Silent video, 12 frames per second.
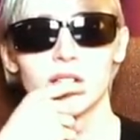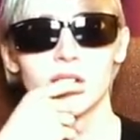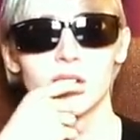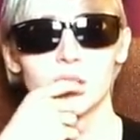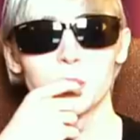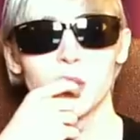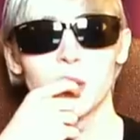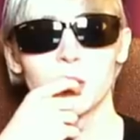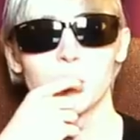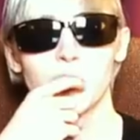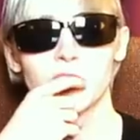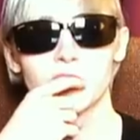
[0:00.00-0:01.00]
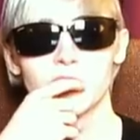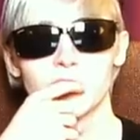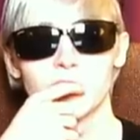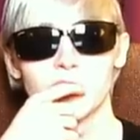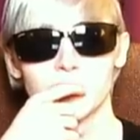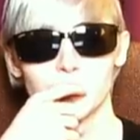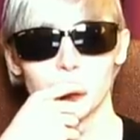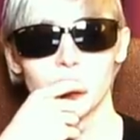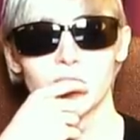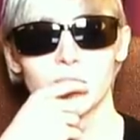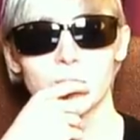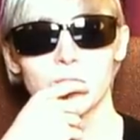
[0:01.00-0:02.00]
on Prime and Positive as
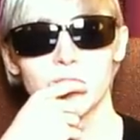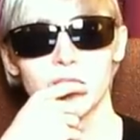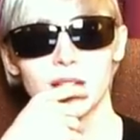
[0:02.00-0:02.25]
well.